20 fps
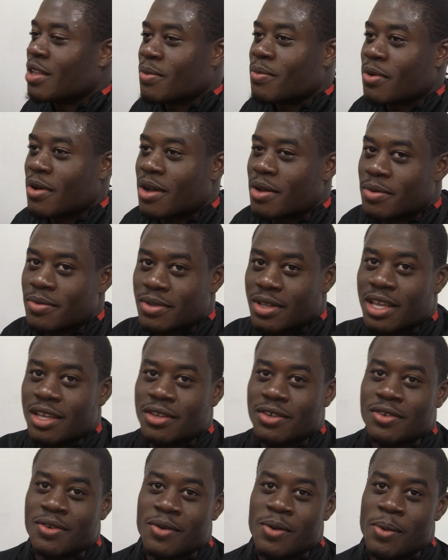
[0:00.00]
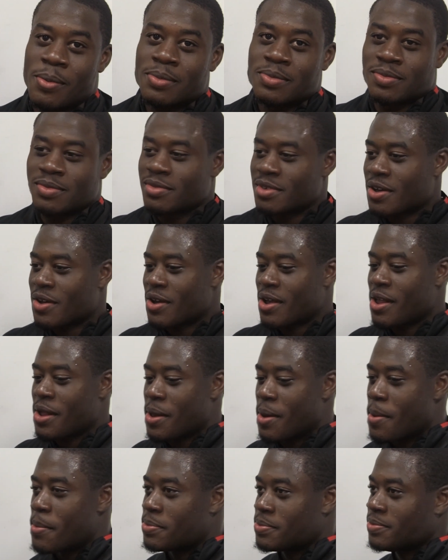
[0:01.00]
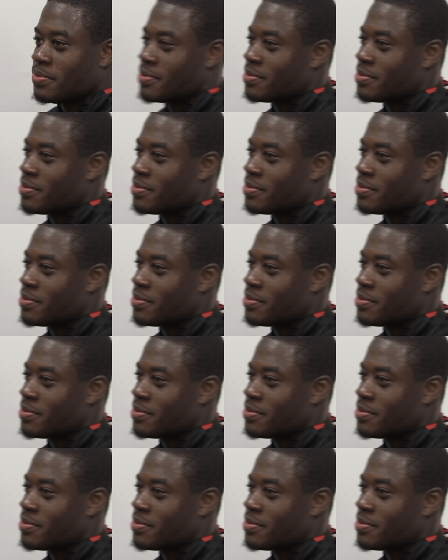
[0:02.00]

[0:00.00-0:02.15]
All right. Thank you.